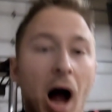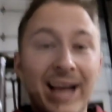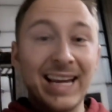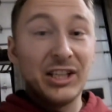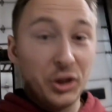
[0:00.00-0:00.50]
I
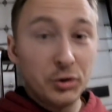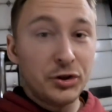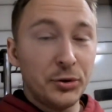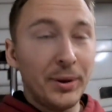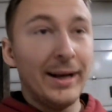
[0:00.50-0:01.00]
get used
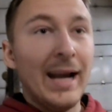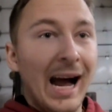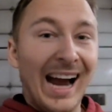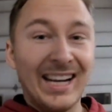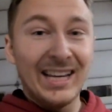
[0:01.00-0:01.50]
to it.
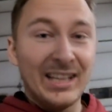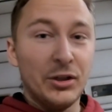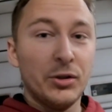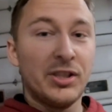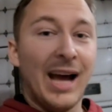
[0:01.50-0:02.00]
I get
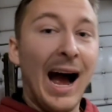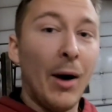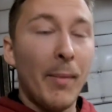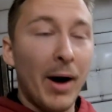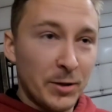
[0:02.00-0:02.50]
used to how
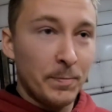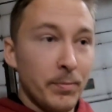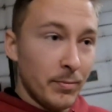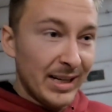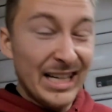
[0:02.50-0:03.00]
much
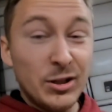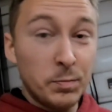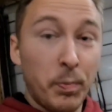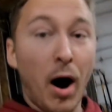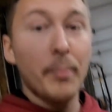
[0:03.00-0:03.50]
each
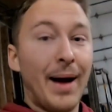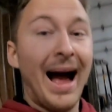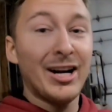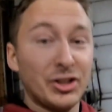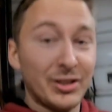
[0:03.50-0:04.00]
pump
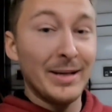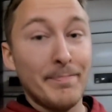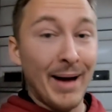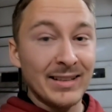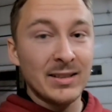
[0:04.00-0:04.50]
actually
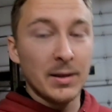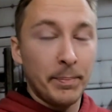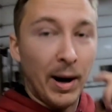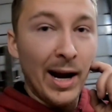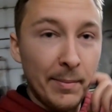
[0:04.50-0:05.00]
bends the
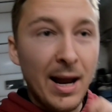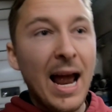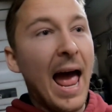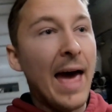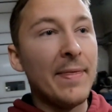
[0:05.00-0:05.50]
pipe
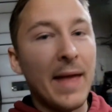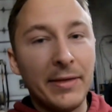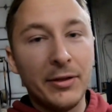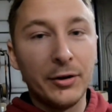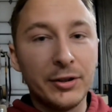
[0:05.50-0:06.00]
and then
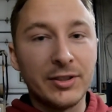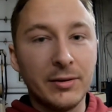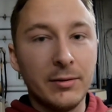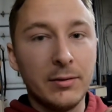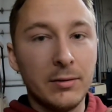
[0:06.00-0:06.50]
there's
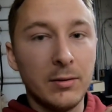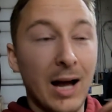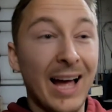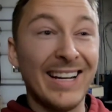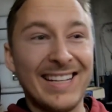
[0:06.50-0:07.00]

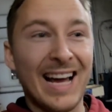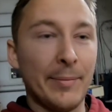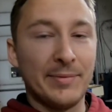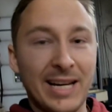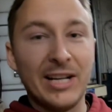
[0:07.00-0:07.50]
an
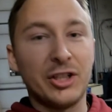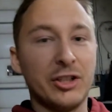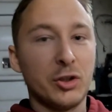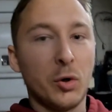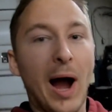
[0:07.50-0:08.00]
adaptation.
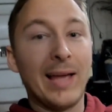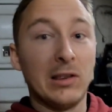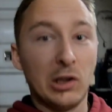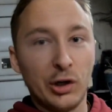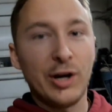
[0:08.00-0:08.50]
So I
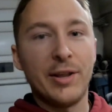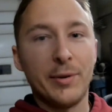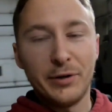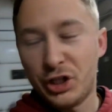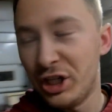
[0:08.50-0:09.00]
learned the
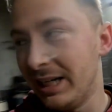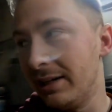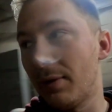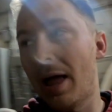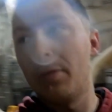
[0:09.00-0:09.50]
machine
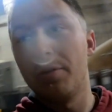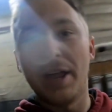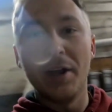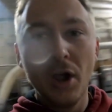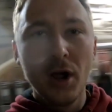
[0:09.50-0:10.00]
rather than
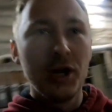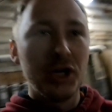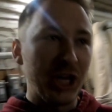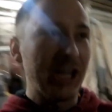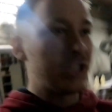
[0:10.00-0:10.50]

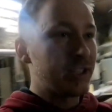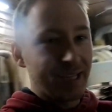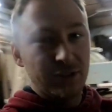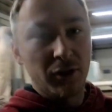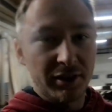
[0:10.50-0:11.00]
changing things
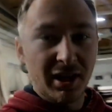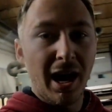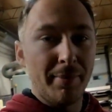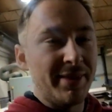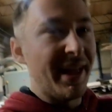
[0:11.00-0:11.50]
all the time
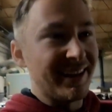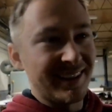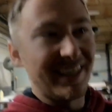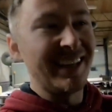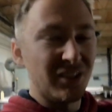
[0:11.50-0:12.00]
and then
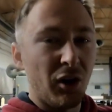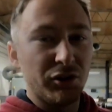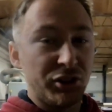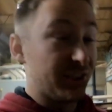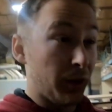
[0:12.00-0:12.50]
it's all
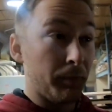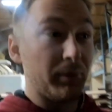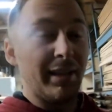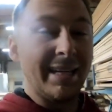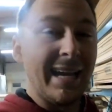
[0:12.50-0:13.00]
just
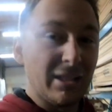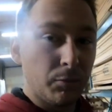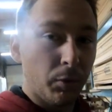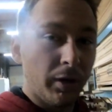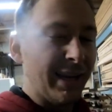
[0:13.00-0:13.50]
completely
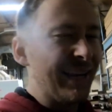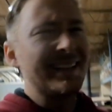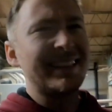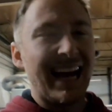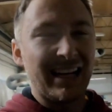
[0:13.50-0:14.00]
guesswork. It
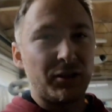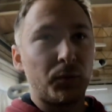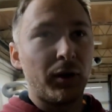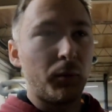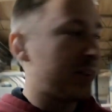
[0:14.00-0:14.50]
is
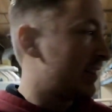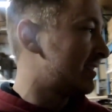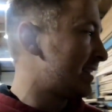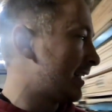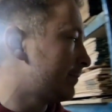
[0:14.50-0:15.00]
guesswork with this
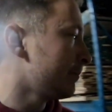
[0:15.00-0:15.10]
thing.